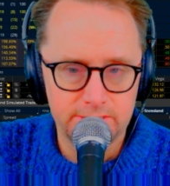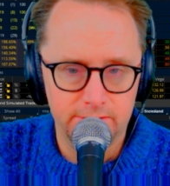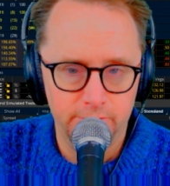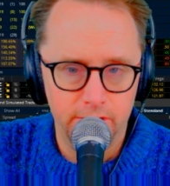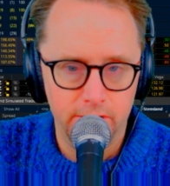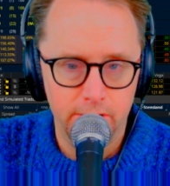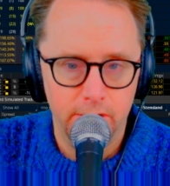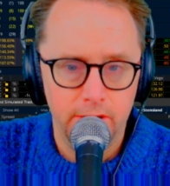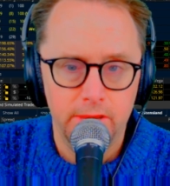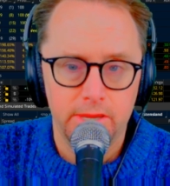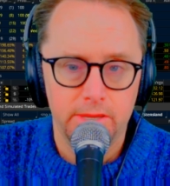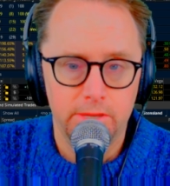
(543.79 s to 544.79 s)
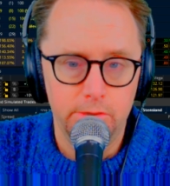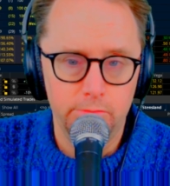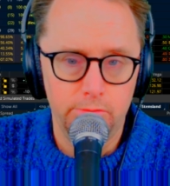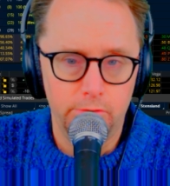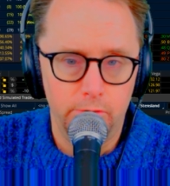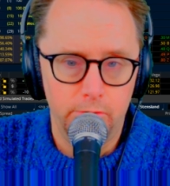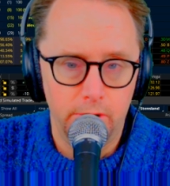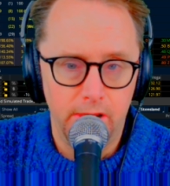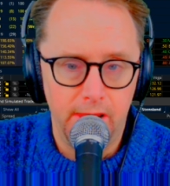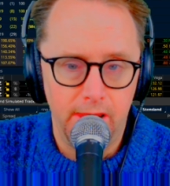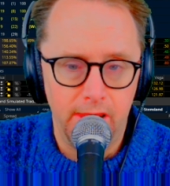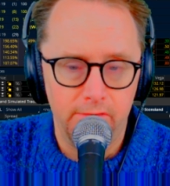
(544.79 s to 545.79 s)
somewhere, you will
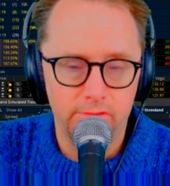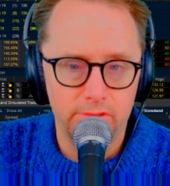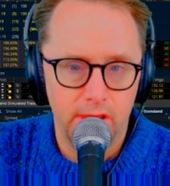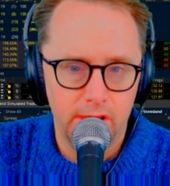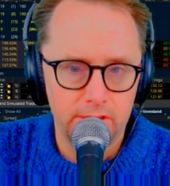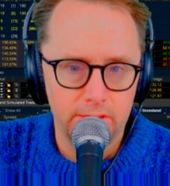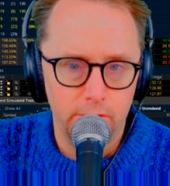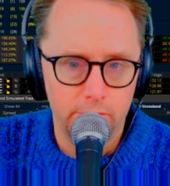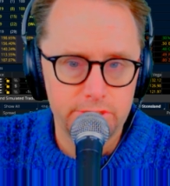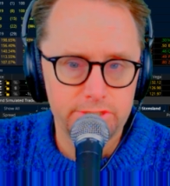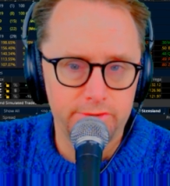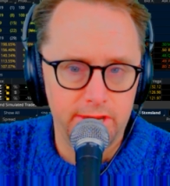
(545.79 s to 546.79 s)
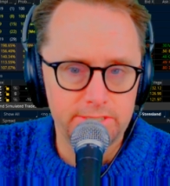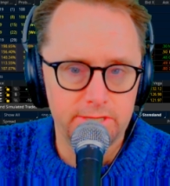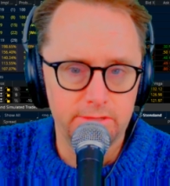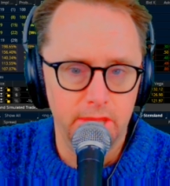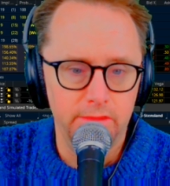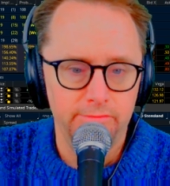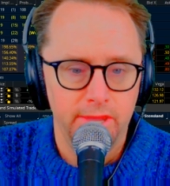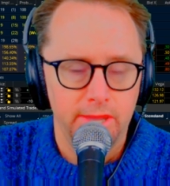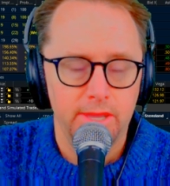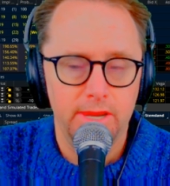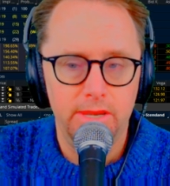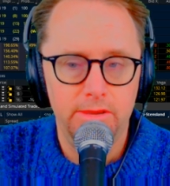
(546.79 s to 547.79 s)
have a lot lower stress in life.
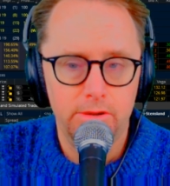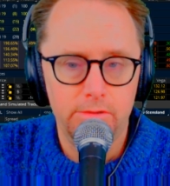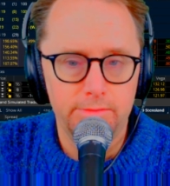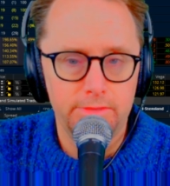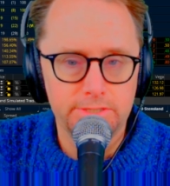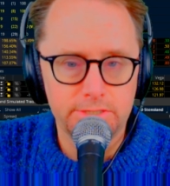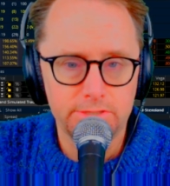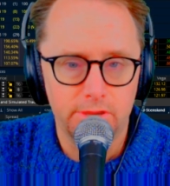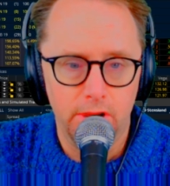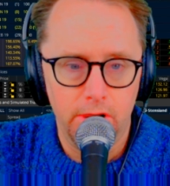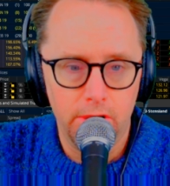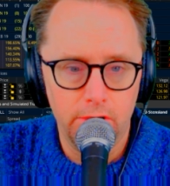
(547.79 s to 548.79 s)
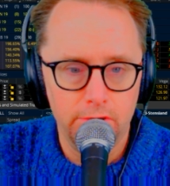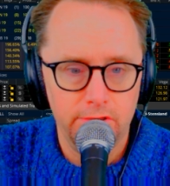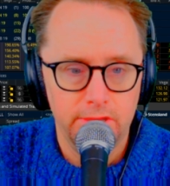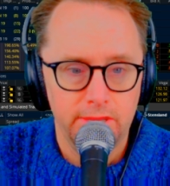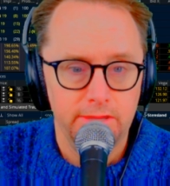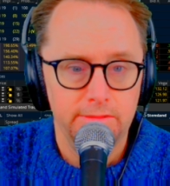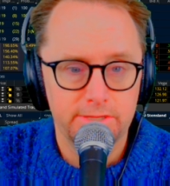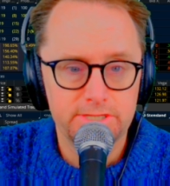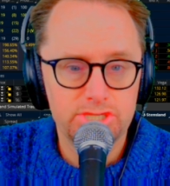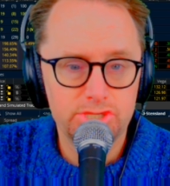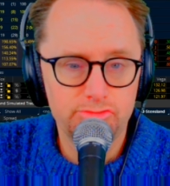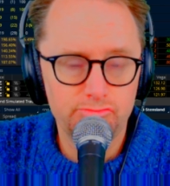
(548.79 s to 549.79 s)
And I know this is all
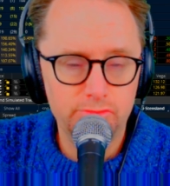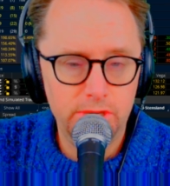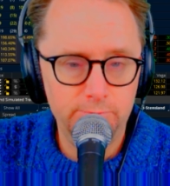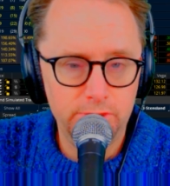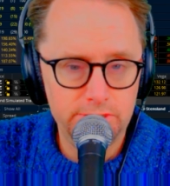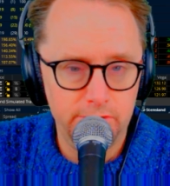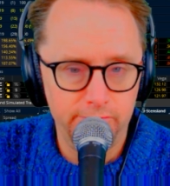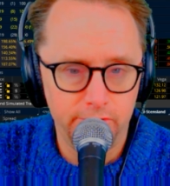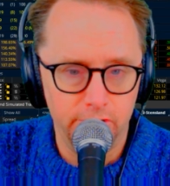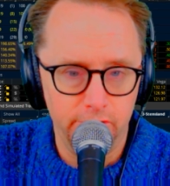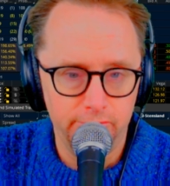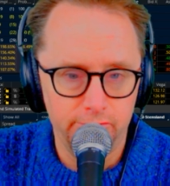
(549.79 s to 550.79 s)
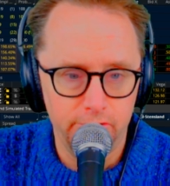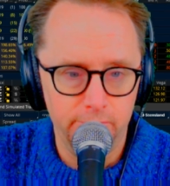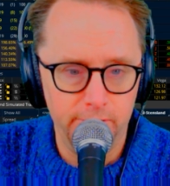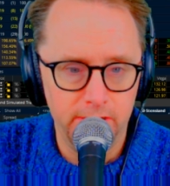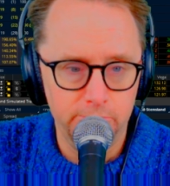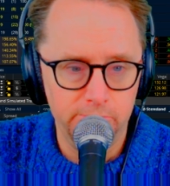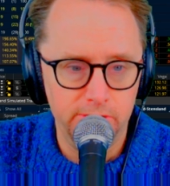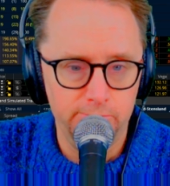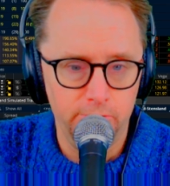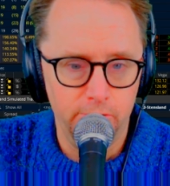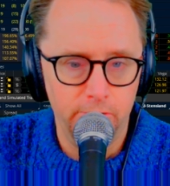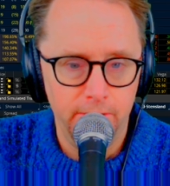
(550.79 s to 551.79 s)
extremely difficult for many
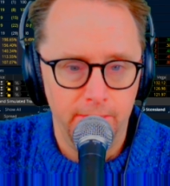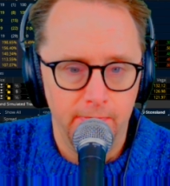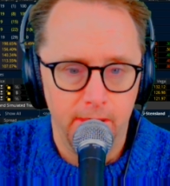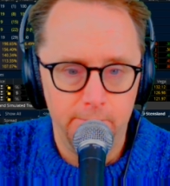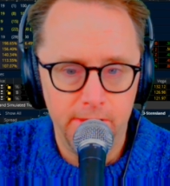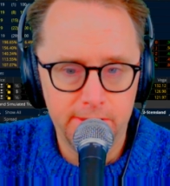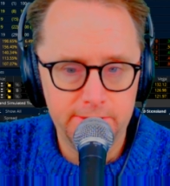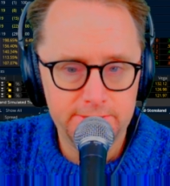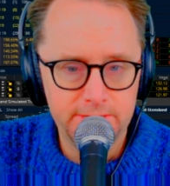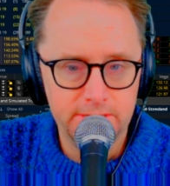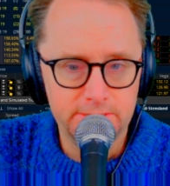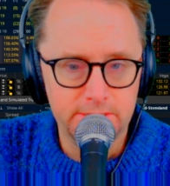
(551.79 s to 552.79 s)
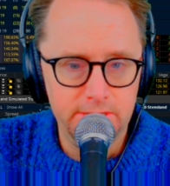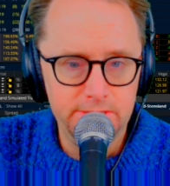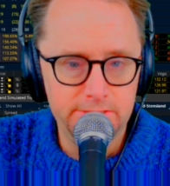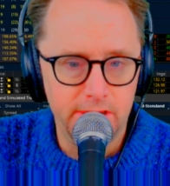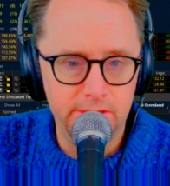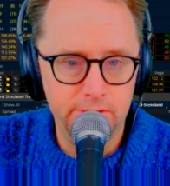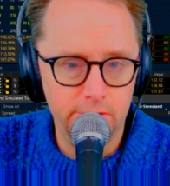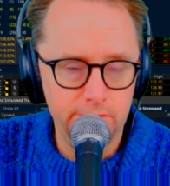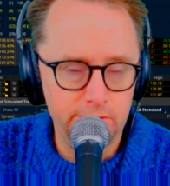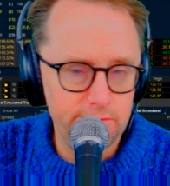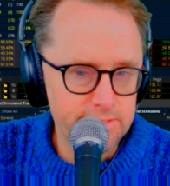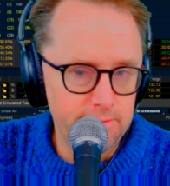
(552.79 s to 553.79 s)
people. I'm not going to say it's easy. I know
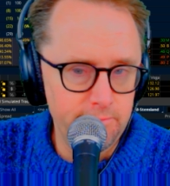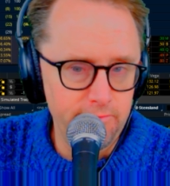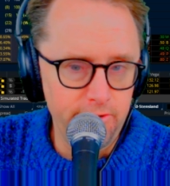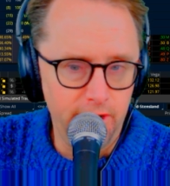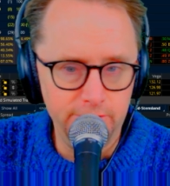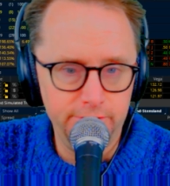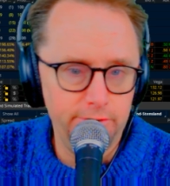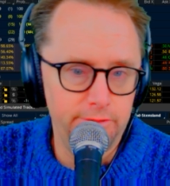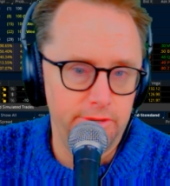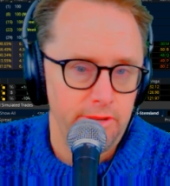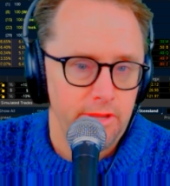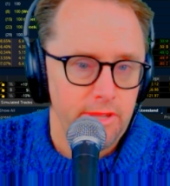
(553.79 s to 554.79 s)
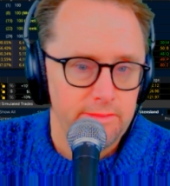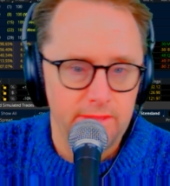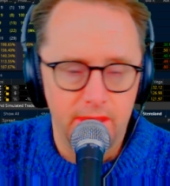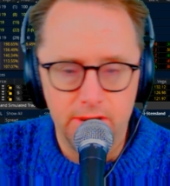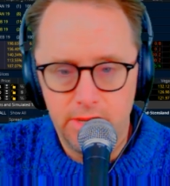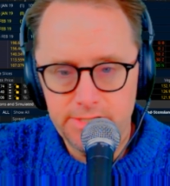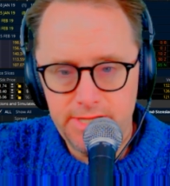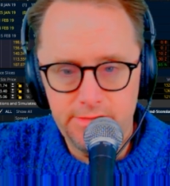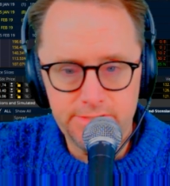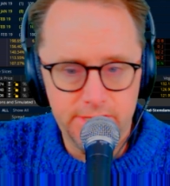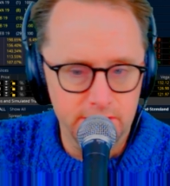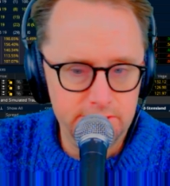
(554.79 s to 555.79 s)
there are some of you out there that all
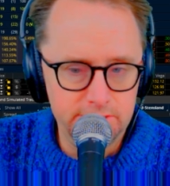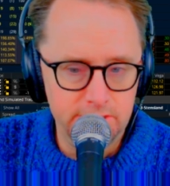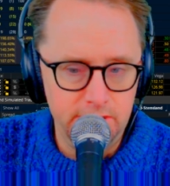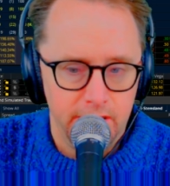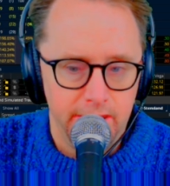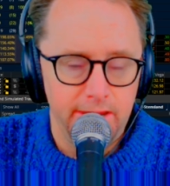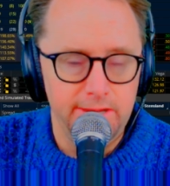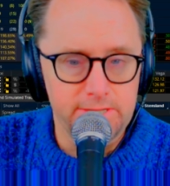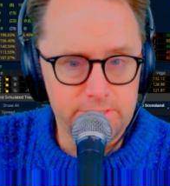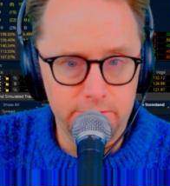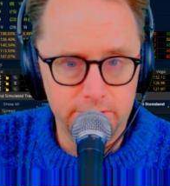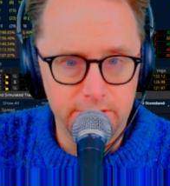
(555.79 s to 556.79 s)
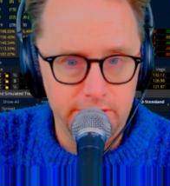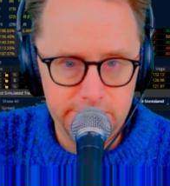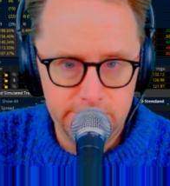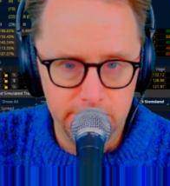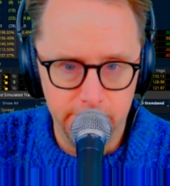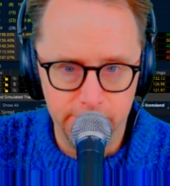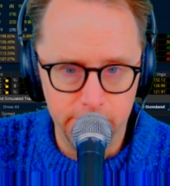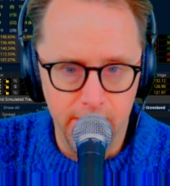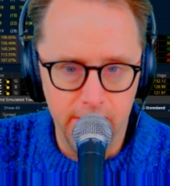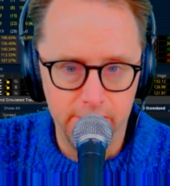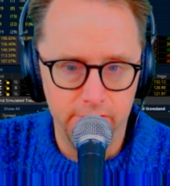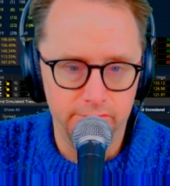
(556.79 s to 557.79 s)
sounds easy, and it's certainly easier if
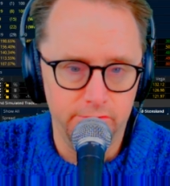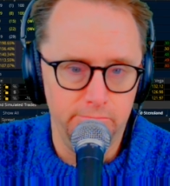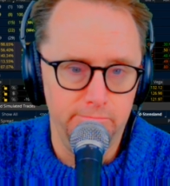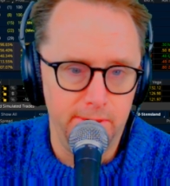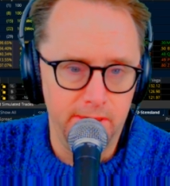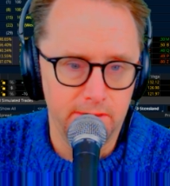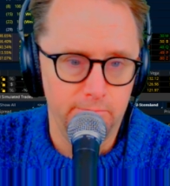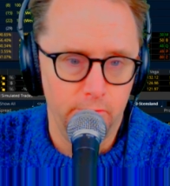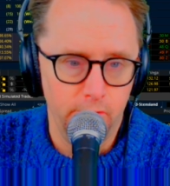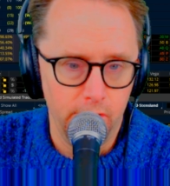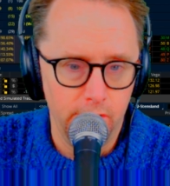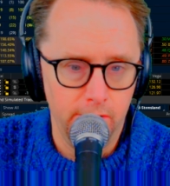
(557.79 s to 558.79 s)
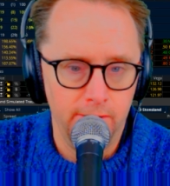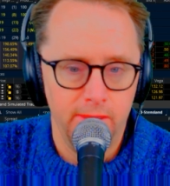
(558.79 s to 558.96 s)
you make more,